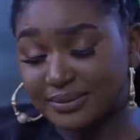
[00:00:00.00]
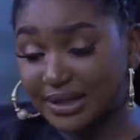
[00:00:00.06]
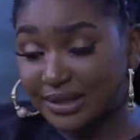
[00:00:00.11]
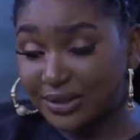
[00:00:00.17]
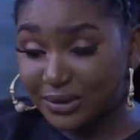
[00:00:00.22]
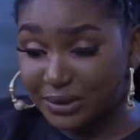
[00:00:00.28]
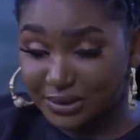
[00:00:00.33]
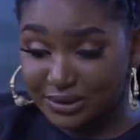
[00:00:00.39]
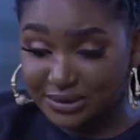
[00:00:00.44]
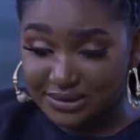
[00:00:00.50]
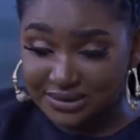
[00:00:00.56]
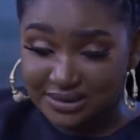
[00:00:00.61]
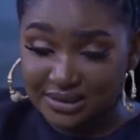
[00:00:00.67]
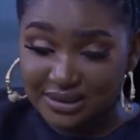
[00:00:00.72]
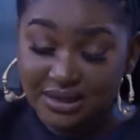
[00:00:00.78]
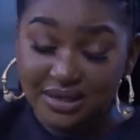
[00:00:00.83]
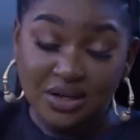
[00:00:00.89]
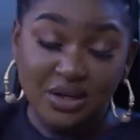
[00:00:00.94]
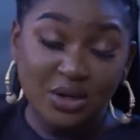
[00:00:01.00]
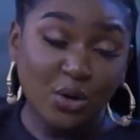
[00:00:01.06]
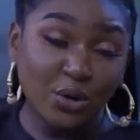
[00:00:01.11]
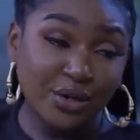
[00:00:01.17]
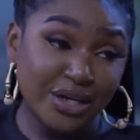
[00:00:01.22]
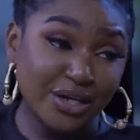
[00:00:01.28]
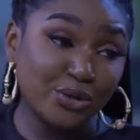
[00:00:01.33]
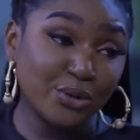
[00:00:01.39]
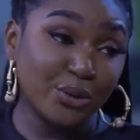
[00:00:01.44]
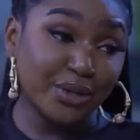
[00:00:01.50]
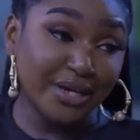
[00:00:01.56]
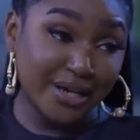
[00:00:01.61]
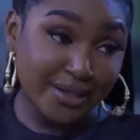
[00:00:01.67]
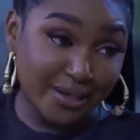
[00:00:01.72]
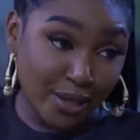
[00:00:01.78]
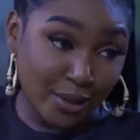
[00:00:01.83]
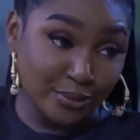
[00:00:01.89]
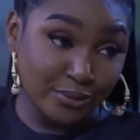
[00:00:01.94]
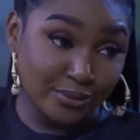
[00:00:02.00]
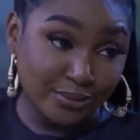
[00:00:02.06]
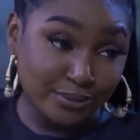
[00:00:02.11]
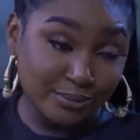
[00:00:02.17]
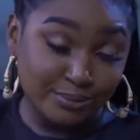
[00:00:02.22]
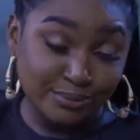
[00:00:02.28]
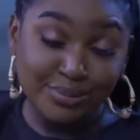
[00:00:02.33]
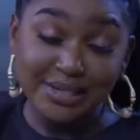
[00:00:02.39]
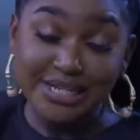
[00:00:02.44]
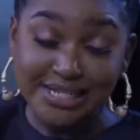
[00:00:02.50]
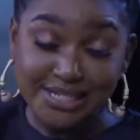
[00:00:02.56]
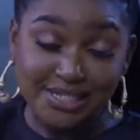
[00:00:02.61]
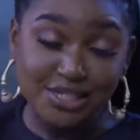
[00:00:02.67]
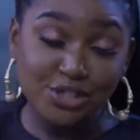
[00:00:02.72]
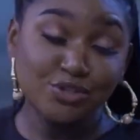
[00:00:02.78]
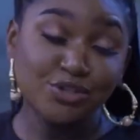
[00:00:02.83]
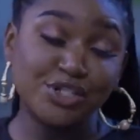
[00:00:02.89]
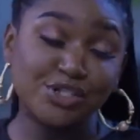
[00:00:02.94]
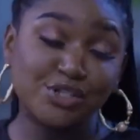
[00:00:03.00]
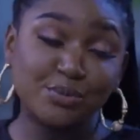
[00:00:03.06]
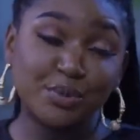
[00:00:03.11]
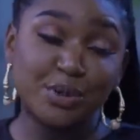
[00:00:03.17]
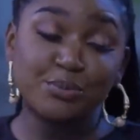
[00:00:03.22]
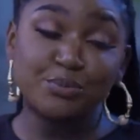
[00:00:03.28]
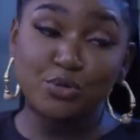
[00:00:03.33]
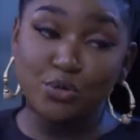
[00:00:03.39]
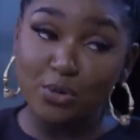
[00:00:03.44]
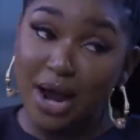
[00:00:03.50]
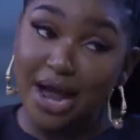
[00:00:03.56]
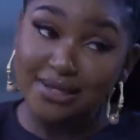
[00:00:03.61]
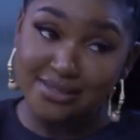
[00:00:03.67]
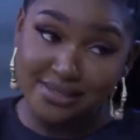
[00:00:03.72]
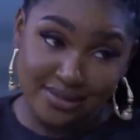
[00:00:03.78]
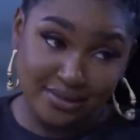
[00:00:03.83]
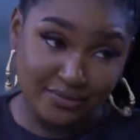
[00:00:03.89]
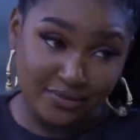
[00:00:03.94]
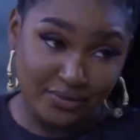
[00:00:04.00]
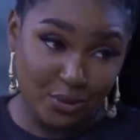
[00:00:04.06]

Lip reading: Thank God. Okay, you're here now. Please, you need to be proactive,